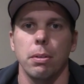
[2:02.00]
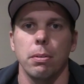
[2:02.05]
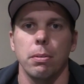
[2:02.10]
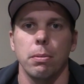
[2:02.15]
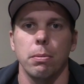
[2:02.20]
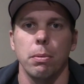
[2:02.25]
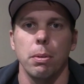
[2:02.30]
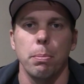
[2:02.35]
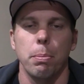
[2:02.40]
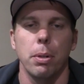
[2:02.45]

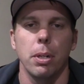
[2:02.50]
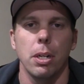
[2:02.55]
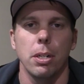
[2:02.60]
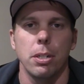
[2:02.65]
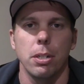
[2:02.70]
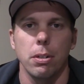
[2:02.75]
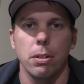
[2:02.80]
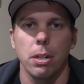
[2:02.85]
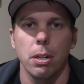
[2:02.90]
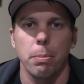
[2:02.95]
we put a
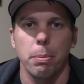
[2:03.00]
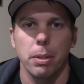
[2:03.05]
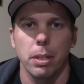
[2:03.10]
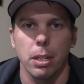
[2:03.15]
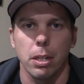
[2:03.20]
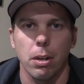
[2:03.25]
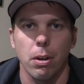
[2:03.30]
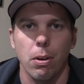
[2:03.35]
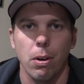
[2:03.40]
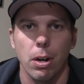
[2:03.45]
tune-up in the
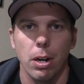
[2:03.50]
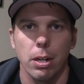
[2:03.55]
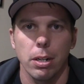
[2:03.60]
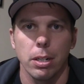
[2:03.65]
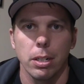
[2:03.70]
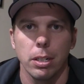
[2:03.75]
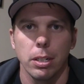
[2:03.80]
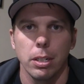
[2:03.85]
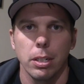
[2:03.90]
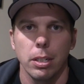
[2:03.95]

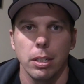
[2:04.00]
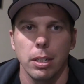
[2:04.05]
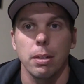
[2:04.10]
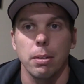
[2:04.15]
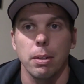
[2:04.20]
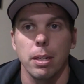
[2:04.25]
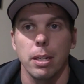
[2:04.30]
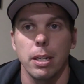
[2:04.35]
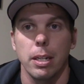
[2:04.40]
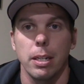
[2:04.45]
car.
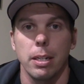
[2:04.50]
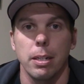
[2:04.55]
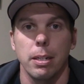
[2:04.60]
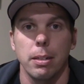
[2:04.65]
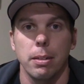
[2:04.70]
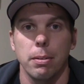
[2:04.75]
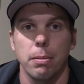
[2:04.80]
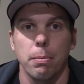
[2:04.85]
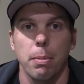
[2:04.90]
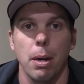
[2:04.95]

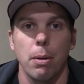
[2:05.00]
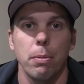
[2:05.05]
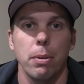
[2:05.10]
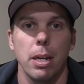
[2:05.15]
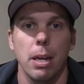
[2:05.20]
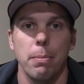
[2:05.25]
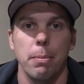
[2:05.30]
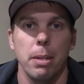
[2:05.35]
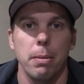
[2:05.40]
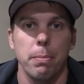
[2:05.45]
And by we,
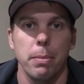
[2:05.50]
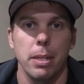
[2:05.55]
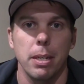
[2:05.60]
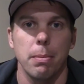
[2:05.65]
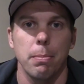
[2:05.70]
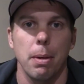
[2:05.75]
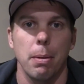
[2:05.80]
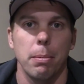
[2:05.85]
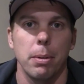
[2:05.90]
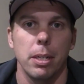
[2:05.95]
I mean me
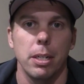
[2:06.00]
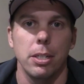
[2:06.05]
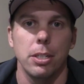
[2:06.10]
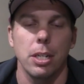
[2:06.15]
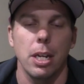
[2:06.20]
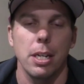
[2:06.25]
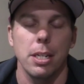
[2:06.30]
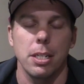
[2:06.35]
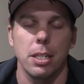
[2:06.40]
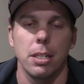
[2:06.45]
and my buddy
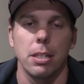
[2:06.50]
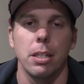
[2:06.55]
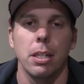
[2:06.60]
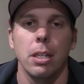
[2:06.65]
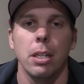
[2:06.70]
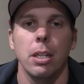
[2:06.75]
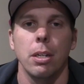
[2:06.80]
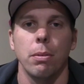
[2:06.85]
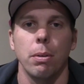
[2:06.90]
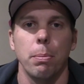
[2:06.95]
Jason.
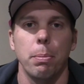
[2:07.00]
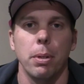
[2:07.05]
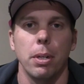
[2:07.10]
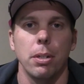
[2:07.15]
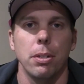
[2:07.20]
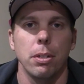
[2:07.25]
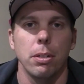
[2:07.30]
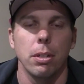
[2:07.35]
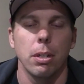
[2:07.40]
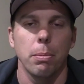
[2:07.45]
We put a
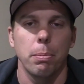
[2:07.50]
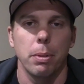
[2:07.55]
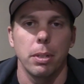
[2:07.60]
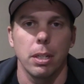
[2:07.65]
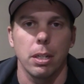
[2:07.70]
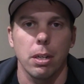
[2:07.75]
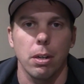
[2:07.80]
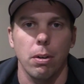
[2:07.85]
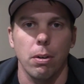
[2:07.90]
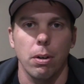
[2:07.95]
tune-up in
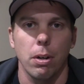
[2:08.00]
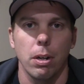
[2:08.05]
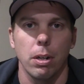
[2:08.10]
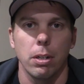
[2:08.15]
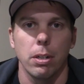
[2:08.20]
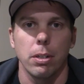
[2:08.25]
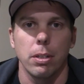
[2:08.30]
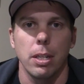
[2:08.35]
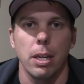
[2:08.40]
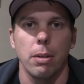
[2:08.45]
the
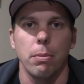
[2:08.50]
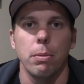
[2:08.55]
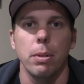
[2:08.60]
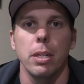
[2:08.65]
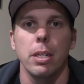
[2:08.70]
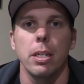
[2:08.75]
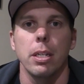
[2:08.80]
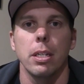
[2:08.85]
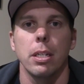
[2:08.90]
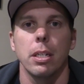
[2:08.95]
car that
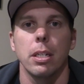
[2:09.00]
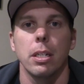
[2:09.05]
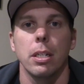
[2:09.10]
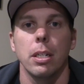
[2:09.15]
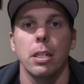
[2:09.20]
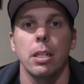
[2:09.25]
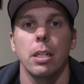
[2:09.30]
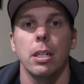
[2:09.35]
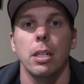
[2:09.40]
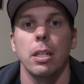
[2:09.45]
we
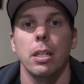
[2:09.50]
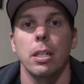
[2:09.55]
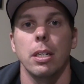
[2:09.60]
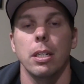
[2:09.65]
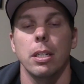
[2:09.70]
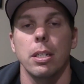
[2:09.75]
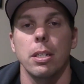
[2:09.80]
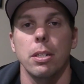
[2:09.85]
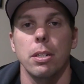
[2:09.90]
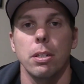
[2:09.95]

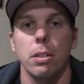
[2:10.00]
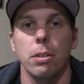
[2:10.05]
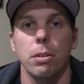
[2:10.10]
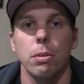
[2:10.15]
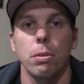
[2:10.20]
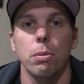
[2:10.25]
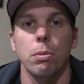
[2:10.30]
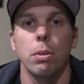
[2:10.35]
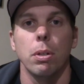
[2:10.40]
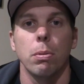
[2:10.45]

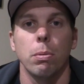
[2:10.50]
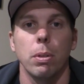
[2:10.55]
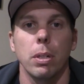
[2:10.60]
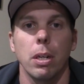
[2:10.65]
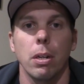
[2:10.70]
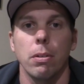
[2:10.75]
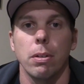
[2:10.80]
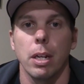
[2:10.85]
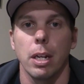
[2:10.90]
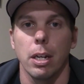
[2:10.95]
knew would
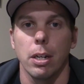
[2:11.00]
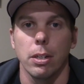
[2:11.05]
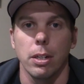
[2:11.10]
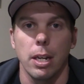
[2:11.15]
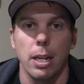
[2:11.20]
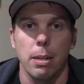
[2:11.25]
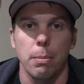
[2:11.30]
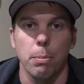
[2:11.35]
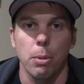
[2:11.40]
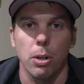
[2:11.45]
go down
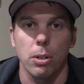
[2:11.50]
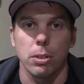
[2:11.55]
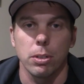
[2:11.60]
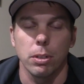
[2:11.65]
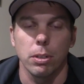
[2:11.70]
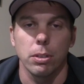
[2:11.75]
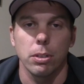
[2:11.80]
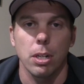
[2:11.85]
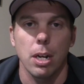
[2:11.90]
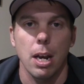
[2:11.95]
a
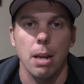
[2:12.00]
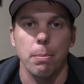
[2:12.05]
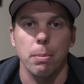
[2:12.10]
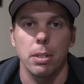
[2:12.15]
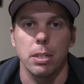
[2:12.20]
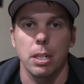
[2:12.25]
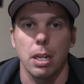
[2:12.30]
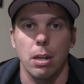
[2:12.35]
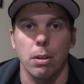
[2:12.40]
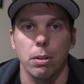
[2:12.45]
marginal track
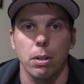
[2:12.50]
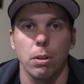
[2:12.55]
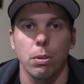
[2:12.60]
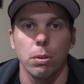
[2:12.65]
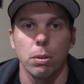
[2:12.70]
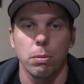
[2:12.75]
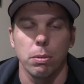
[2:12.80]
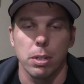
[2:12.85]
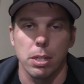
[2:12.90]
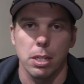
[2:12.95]
because of how
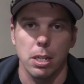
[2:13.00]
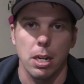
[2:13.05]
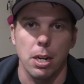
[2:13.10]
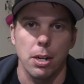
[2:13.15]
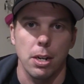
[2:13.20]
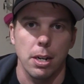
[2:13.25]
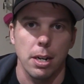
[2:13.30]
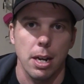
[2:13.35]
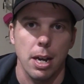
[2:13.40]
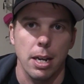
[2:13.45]
cold it was
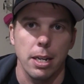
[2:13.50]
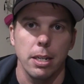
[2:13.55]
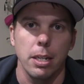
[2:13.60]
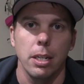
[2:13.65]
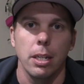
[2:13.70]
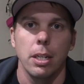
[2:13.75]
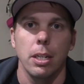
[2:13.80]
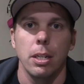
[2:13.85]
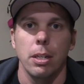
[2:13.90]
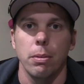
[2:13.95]
Saturday night.
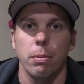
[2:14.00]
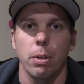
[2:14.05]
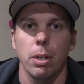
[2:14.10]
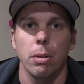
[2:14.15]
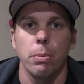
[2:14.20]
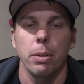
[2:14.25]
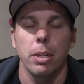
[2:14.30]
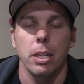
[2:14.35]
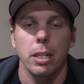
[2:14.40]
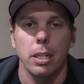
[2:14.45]

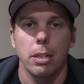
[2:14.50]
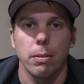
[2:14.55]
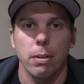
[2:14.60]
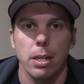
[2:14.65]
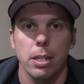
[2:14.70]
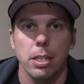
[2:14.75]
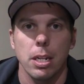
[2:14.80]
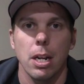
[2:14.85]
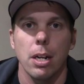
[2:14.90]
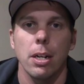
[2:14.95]
Well, we didn't get to
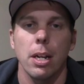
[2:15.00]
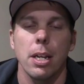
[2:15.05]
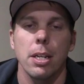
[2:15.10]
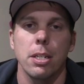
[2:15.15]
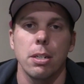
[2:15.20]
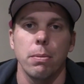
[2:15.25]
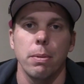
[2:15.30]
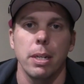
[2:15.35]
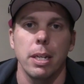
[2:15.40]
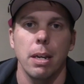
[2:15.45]
race Saturday,
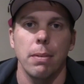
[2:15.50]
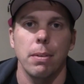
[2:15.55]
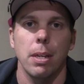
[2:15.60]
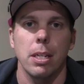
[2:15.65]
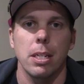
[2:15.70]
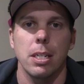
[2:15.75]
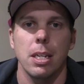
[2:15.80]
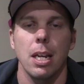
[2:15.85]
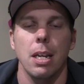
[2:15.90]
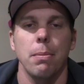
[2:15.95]
so we kept
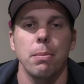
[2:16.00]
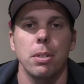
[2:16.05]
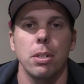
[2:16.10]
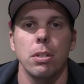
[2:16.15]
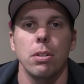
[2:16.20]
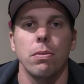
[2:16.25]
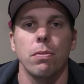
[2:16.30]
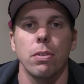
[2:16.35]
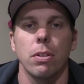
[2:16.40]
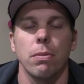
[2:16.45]
that same
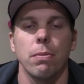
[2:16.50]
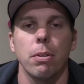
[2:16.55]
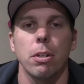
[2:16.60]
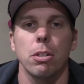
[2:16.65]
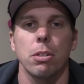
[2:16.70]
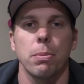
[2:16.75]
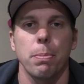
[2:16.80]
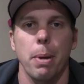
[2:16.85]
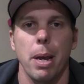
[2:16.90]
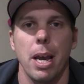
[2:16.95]
tune for the
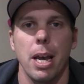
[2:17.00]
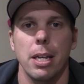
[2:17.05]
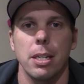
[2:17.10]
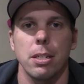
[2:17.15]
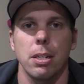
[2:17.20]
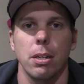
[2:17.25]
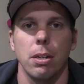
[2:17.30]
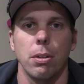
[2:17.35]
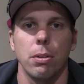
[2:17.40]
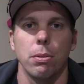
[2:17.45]
first
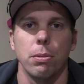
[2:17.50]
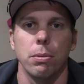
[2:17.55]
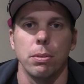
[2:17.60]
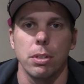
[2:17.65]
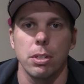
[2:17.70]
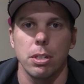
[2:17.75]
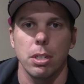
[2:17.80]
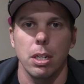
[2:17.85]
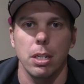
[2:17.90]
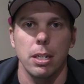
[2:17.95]
pass on
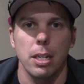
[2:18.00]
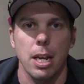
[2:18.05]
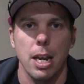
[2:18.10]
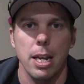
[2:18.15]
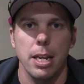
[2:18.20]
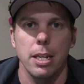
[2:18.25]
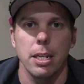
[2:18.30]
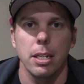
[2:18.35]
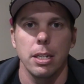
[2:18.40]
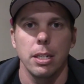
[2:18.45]

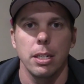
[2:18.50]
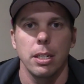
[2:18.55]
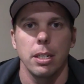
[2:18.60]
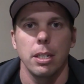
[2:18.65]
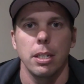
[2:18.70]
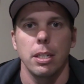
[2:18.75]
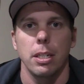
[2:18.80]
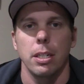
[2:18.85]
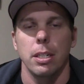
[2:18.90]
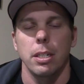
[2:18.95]
Sunday.
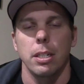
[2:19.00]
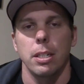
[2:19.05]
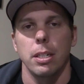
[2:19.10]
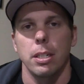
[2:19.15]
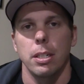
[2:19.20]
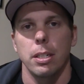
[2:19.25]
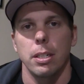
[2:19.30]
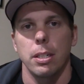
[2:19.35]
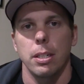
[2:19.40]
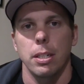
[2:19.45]

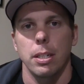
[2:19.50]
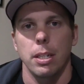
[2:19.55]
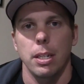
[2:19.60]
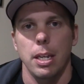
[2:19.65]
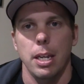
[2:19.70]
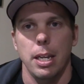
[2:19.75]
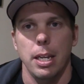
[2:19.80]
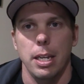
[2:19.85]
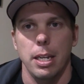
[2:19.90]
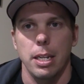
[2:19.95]

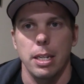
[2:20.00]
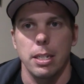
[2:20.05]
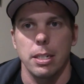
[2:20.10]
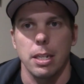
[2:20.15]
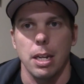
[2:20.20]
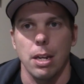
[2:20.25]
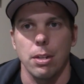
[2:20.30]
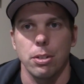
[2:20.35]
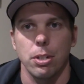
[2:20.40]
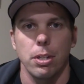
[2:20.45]
And
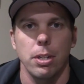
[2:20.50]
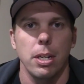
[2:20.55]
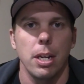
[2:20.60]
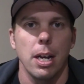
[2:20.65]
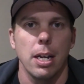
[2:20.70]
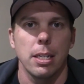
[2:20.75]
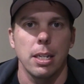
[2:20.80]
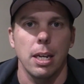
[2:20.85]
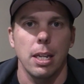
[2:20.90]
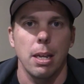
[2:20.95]
I'll show you
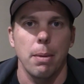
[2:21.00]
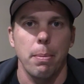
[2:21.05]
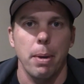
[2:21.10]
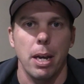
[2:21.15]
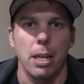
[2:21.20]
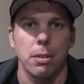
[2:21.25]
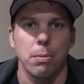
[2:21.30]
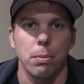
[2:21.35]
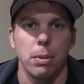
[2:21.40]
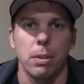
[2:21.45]
guys how that
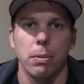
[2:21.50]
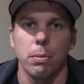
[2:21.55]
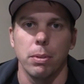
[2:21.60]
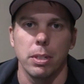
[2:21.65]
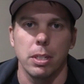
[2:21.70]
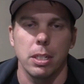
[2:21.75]
pass went once